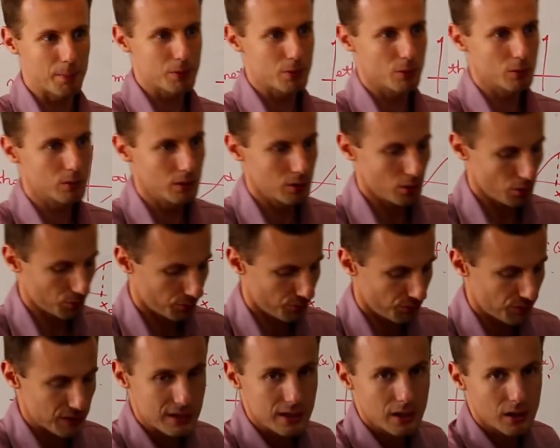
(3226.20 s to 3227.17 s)
absolutely not
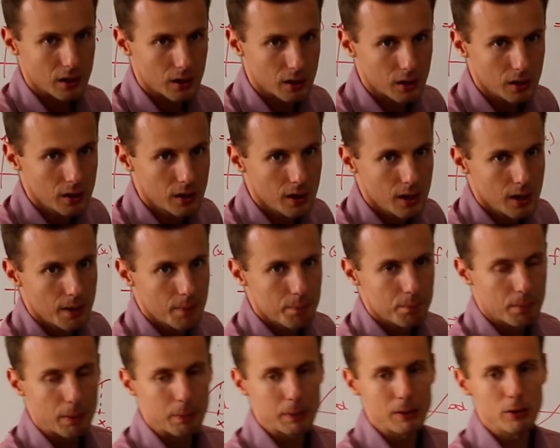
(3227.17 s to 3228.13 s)
physical.
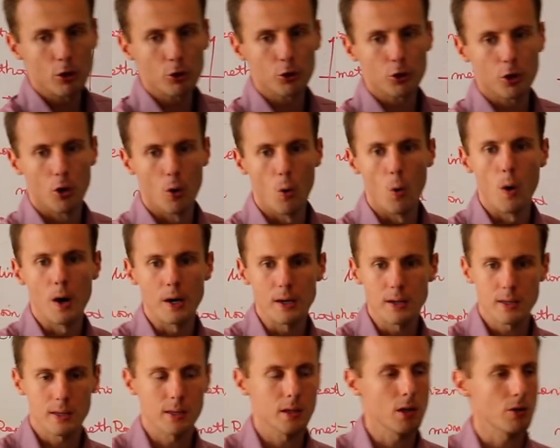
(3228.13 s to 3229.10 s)
Maybe not
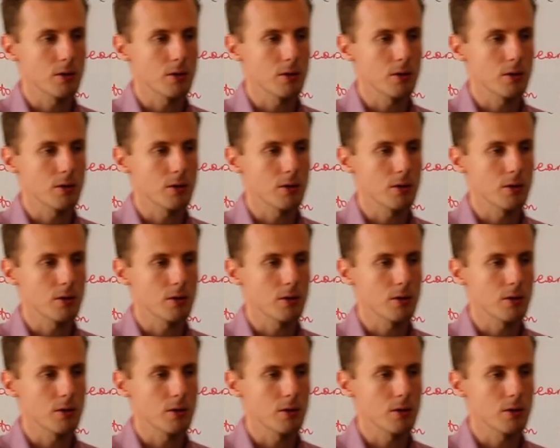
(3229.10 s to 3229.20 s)
always it